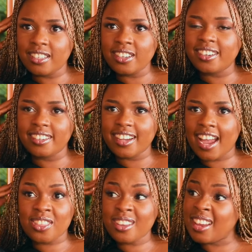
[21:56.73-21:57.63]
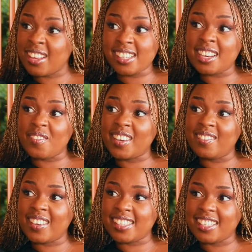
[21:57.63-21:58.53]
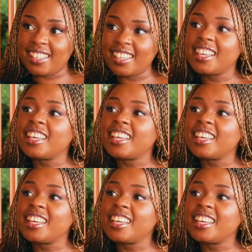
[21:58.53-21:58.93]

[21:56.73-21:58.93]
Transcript: You're. I thought I was not a morning person.